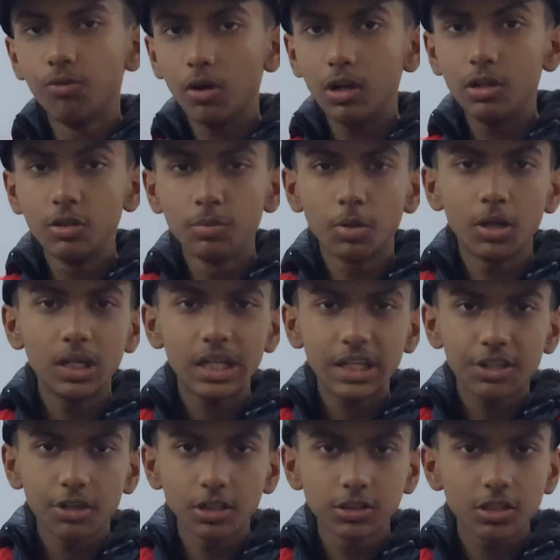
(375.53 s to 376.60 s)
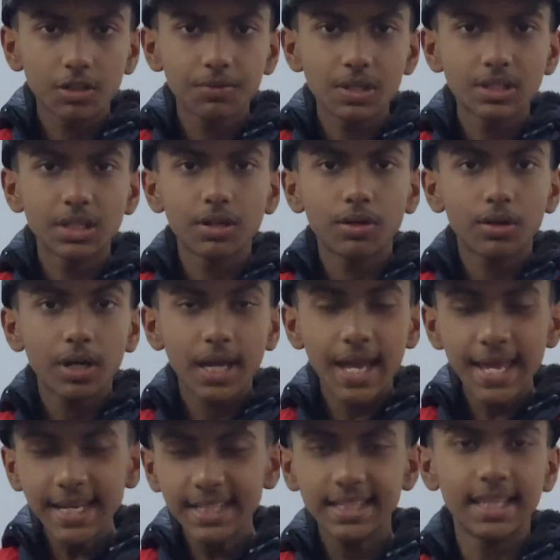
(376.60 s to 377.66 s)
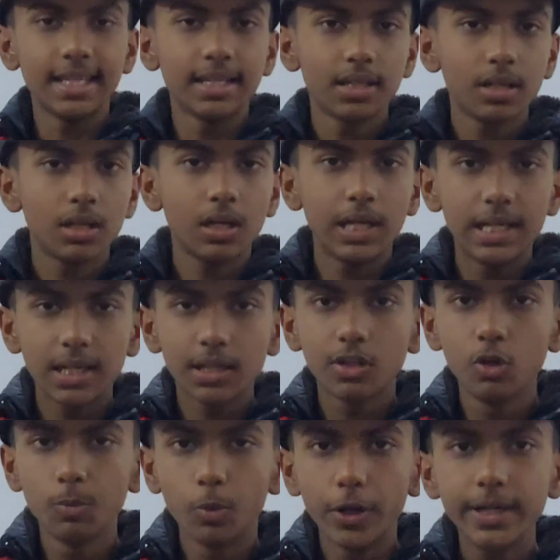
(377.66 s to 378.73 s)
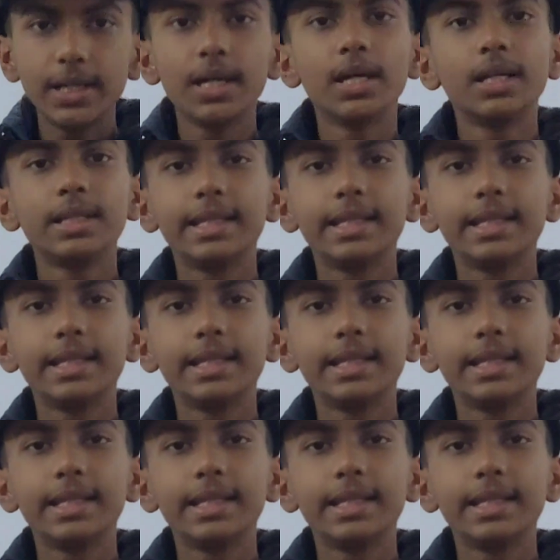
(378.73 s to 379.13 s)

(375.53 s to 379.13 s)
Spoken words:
volume or lateral surface area or anything in a cuboid,